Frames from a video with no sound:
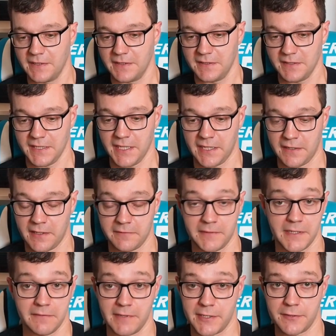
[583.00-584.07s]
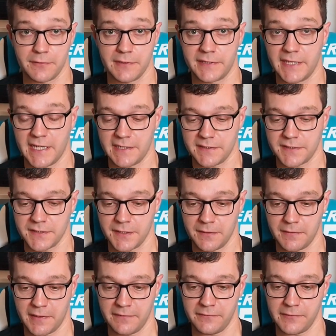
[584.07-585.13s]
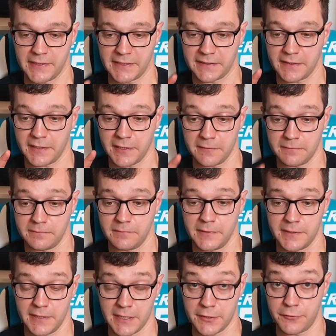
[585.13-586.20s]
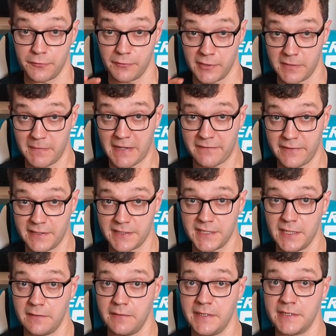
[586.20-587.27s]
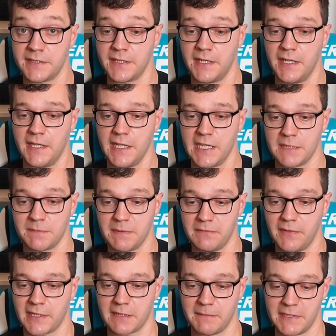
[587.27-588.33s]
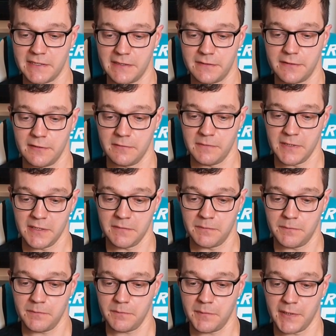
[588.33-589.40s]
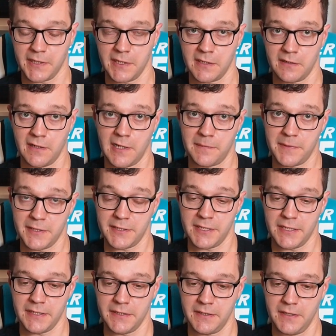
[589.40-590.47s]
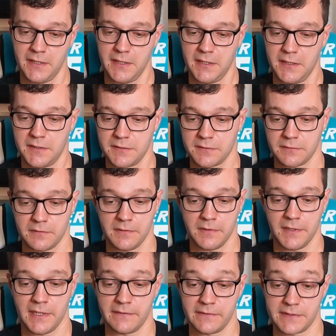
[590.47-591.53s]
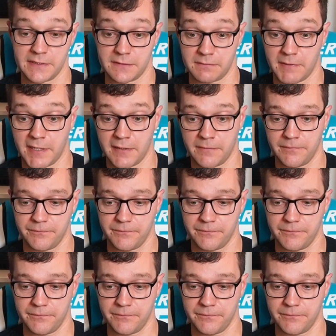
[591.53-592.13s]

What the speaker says: yeah, I really enjoyed that, so I think I would enjoy the Mafia series. It's been recommended to me by other RPG sort of lovers as well,